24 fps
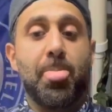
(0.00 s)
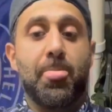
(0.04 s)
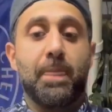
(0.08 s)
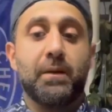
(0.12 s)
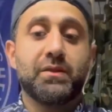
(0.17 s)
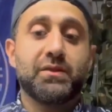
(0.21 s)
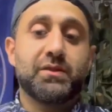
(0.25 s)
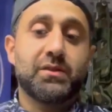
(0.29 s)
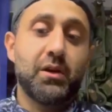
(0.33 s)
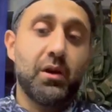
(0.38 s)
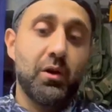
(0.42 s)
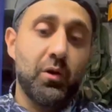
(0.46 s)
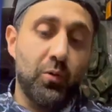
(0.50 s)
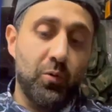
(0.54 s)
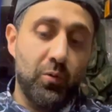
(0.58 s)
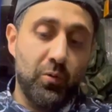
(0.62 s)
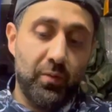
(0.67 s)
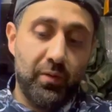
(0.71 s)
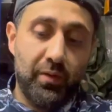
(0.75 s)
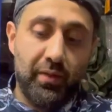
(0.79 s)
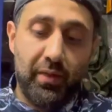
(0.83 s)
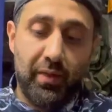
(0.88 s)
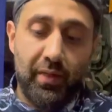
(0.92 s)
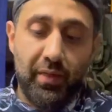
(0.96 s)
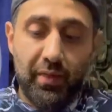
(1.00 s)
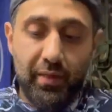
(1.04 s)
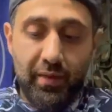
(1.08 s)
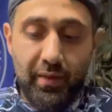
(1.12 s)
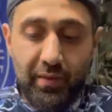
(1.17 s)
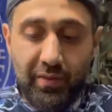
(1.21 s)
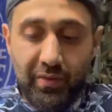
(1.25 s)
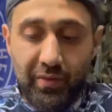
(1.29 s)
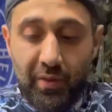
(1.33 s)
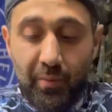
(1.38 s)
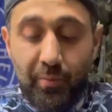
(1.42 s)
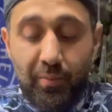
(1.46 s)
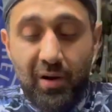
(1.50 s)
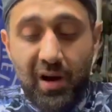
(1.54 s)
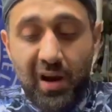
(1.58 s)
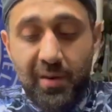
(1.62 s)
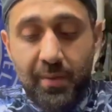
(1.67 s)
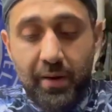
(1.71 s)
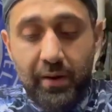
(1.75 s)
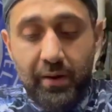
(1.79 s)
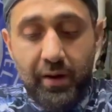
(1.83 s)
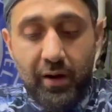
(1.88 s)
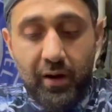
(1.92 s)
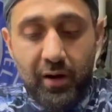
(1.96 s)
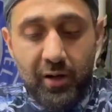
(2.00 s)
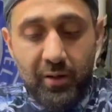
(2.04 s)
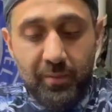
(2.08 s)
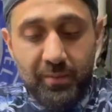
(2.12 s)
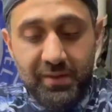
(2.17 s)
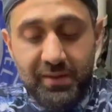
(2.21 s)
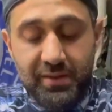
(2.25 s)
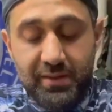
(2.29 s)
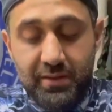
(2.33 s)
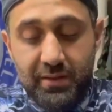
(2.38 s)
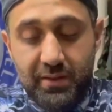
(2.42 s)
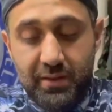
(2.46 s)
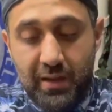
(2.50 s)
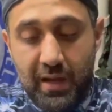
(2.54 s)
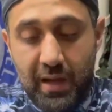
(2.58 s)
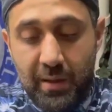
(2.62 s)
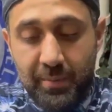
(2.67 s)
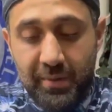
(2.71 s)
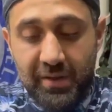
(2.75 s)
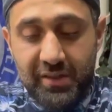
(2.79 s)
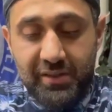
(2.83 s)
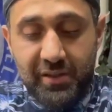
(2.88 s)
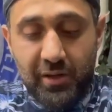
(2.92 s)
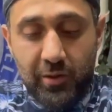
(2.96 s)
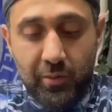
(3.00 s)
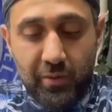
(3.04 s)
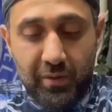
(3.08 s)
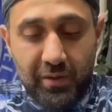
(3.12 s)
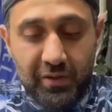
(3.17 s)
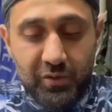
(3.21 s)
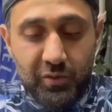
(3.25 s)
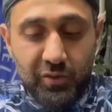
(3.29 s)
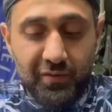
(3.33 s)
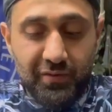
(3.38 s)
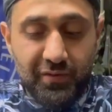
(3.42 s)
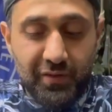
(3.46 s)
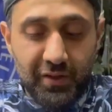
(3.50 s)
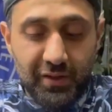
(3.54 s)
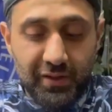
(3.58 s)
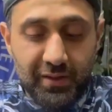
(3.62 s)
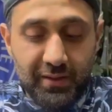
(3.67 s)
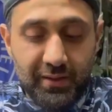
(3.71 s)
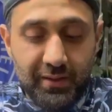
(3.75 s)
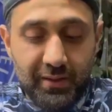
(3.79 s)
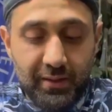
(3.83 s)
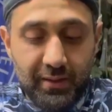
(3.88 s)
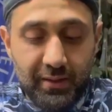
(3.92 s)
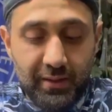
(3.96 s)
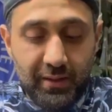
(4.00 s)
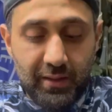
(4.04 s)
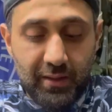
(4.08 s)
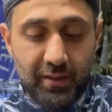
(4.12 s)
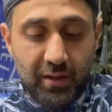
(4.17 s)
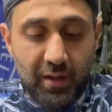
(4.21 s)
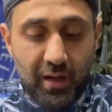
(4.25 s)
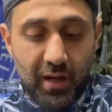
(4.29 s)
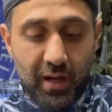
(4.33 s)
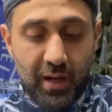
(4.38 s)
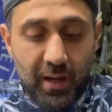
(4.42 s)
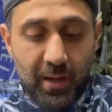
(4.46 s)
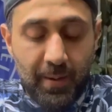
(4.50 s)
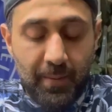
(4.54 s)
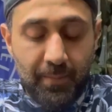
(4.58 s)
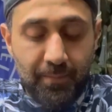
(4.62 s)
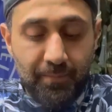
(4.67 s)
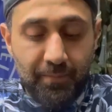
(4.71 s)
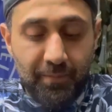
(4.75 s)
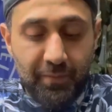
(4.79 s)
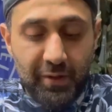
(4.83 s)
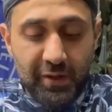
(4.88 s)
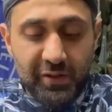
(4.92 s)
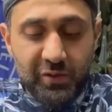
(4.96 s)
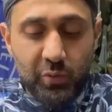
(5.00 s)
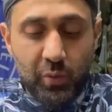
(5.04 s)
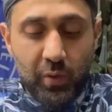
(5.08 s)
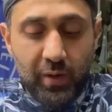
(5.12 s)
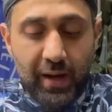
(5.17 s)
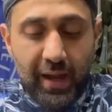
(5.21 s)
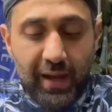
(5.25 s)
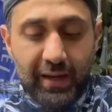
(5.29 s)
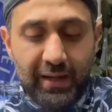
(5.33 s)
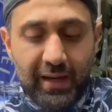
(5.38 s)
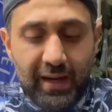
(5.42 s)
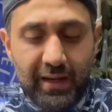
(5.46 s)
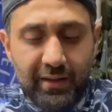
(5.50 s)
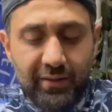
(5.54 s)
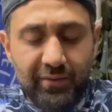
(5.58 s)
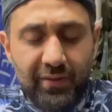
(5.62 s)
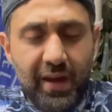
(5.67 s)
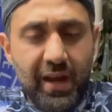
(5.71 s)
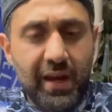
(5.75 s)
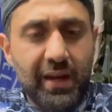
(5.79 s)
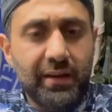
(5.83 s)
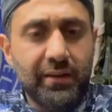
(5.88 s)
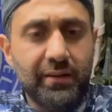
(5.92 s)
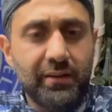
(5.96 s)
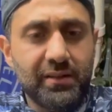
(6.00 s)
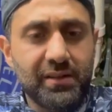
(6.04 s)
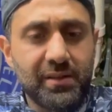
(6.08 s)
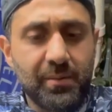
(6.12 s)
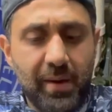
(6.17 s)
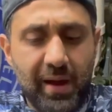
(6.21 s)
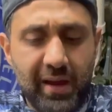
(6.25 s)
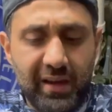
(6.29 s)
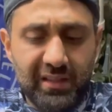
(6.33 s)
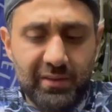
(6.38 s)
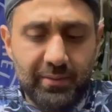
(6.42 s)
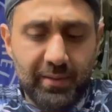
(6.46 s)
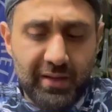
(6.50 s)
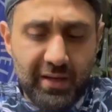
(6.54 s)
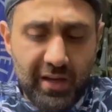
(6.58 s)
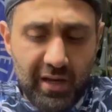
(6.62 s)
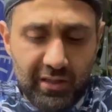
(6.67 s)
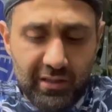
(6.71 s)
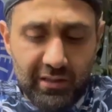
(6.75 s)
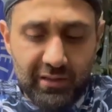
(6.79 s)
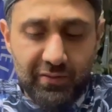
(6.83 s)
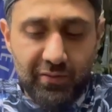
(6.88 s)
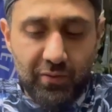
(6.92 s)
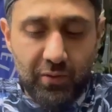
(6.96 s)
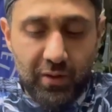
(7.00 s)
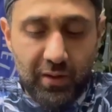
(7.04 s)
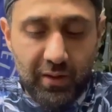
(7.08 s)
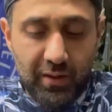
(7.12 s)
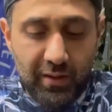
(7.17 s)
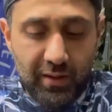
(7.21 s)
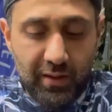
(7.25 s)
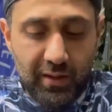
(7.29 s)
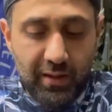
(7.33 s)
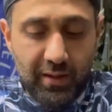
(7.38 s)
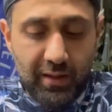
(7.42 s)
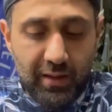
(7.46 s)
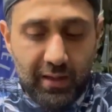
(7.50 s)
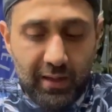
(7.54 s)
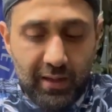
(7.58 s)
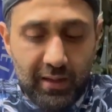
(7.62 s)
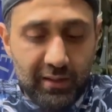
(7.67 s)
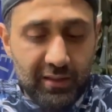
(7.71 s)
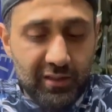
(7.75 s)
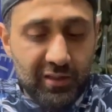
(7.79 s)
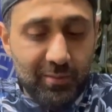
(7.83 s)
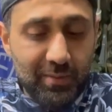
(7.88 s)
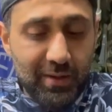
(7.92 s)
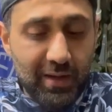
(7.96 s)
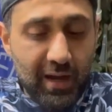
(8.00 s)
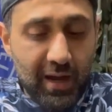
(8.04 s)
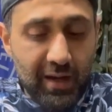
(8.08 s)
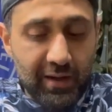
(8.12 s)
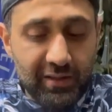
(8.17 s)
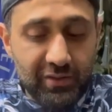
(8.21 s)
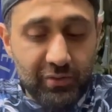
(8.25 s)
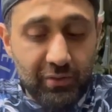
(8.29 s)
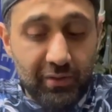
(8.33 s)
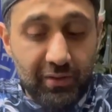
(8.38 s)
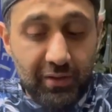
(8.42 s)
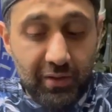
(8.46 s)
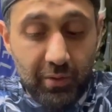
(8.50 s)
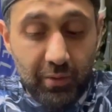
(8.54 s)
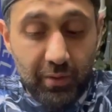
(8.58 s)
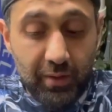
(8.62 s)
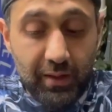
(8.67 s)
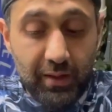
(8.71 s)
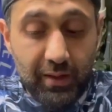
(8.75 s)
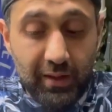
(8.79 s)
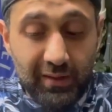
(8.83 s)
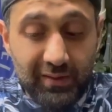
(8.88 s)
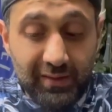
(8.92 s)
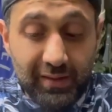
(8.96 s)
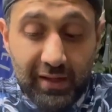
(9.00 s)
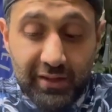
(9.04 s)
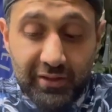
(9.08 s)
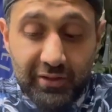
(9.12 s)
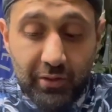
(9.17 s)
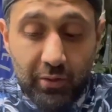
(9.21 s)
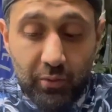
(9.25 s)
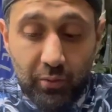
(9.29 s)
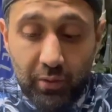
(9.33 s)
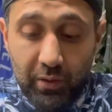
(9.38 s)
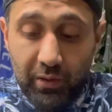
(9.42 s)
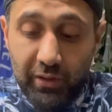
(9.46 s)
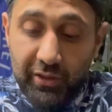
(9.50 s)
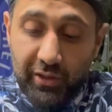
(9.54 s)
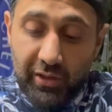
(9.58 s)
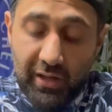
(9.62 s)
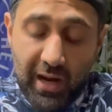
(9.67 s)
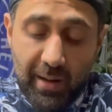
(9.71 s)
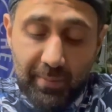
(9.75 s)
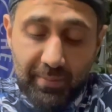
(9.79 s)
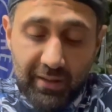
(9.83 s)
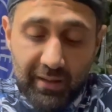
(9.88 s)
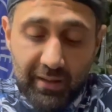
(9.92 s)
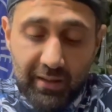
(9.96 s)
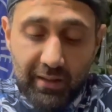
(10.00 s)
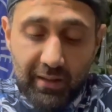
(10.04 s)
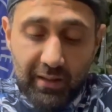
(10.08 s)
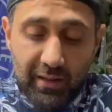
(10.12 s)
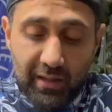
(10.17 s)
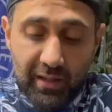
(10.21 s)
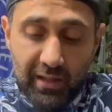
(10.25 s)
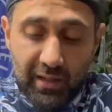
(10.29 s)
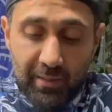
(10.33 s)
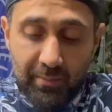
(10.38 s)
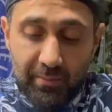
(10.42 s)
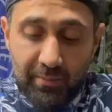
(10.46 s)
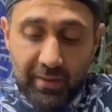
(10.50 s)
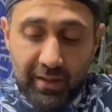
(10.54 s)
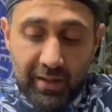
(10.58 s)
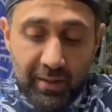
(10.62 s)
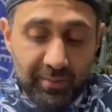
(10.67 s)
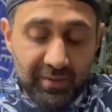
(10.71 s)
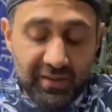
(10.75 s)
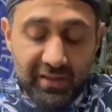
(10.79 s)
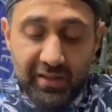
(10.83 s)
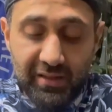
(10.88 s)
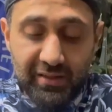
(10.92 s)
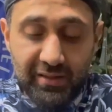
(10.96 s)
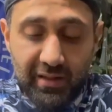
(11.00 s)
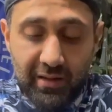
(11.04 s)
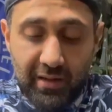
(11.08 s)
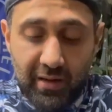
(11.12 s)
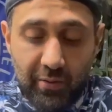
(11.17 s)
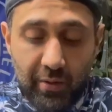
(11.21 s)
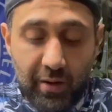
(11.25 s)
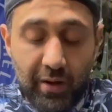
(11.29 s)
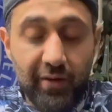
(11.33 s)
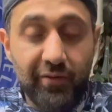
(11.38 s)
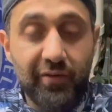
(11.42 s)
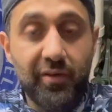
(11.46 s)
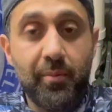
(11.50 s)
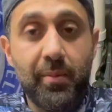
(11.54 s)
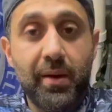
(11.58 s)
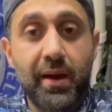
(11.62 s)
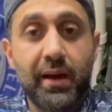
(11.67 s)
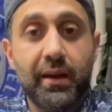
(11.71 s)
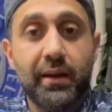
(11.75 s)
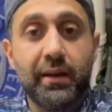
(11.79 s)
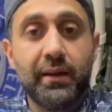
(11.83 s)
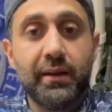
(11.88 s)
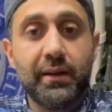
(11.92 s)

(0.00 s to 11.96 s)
So the Primary Arms, I'm going to start with this one first. This one I kind of had some high expectations for. And to be honest with you, it's actually a really good optic. And I'm just going to say that right off the bat.